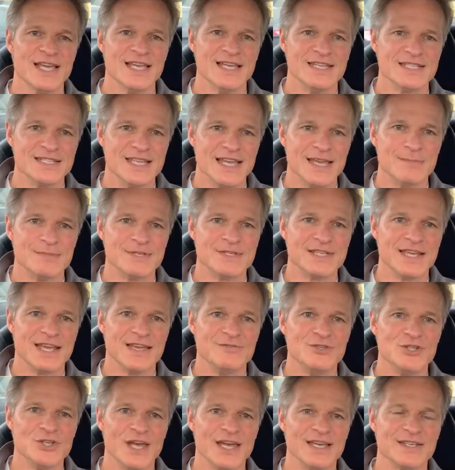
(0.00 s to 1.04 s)
his name is
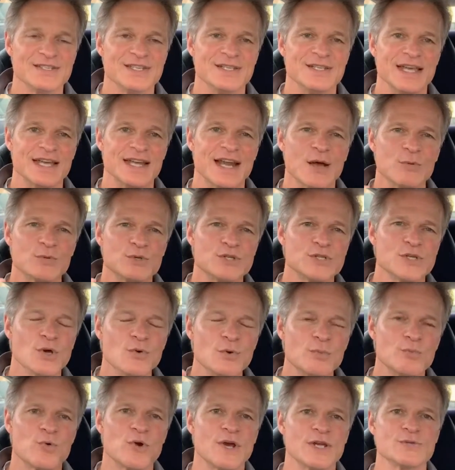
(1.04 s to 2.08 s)
Dave Jenks, and I was so
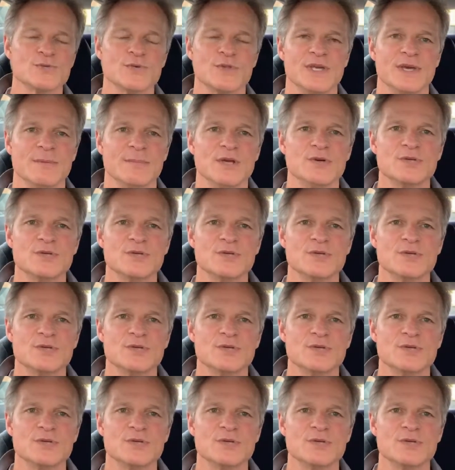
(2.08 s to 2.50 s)
impressed with him.